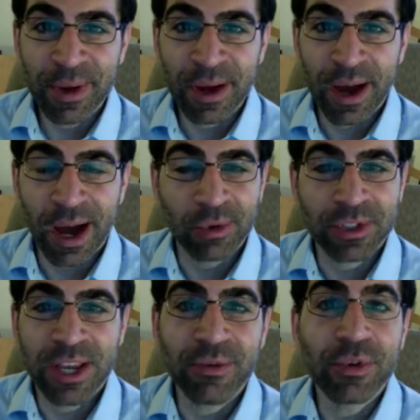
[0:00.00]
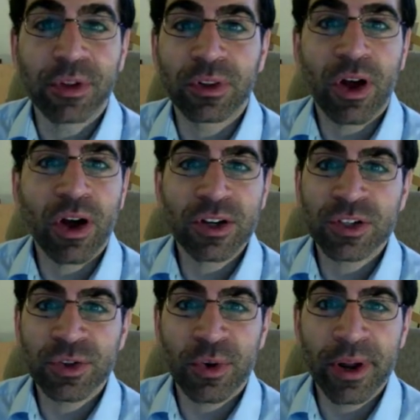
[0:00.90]
I will save you the long
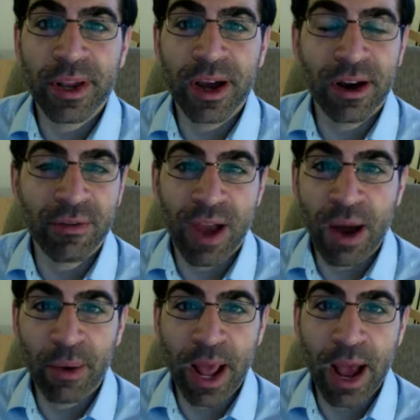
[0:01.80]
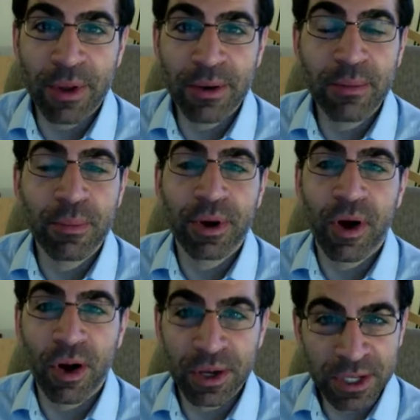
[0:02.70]
story of how it happened, but
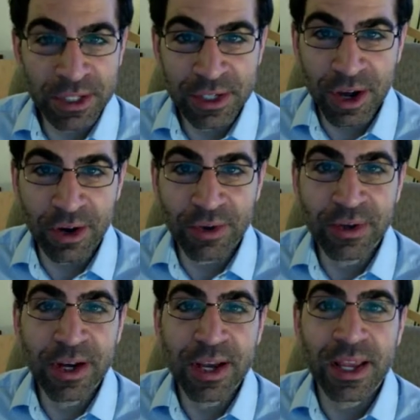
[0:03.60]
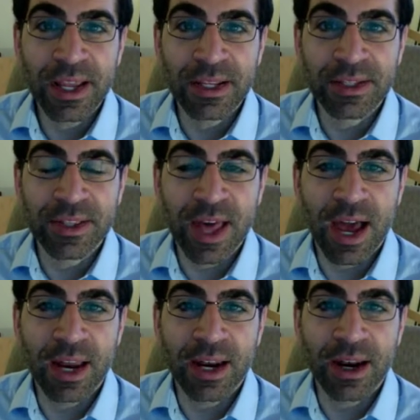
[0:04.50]
all you need to know is
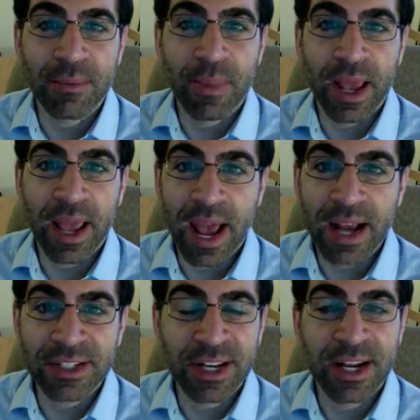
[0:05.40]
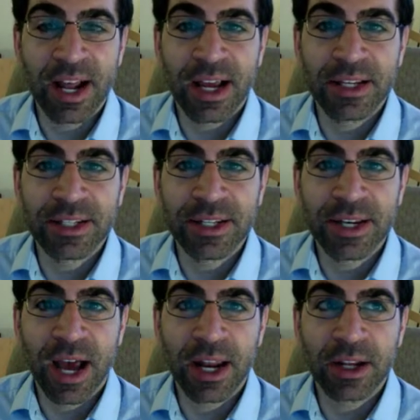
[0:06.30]
that by accident I did
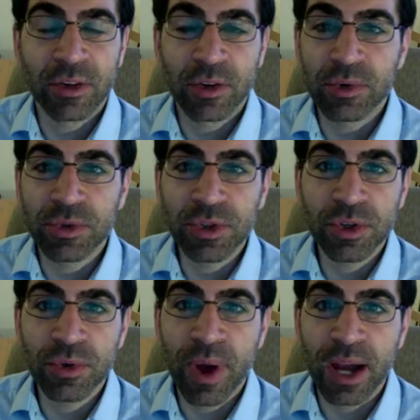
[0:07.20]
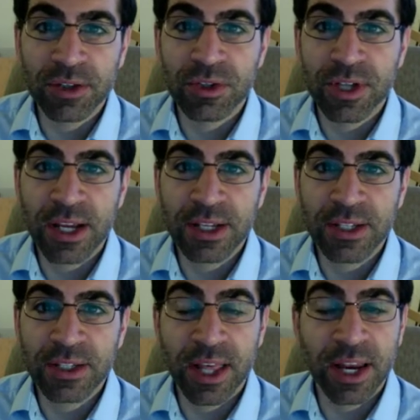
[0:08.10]
not include two
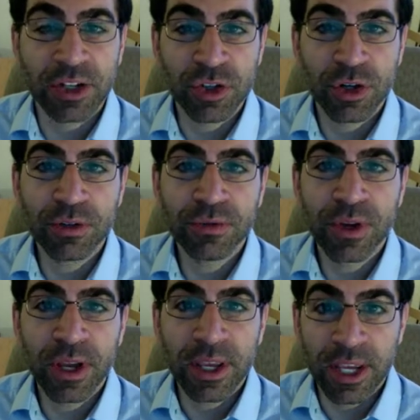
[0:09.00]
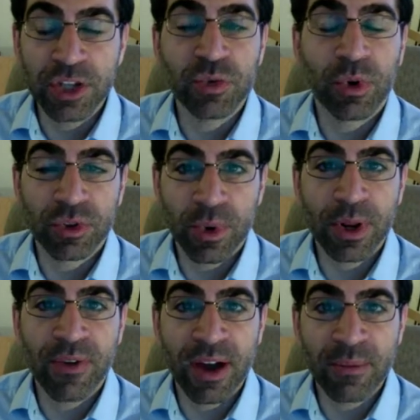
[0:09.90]
exercises that I should have, each worth
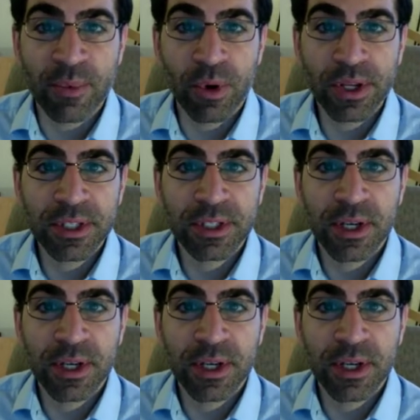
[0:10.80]
25 points,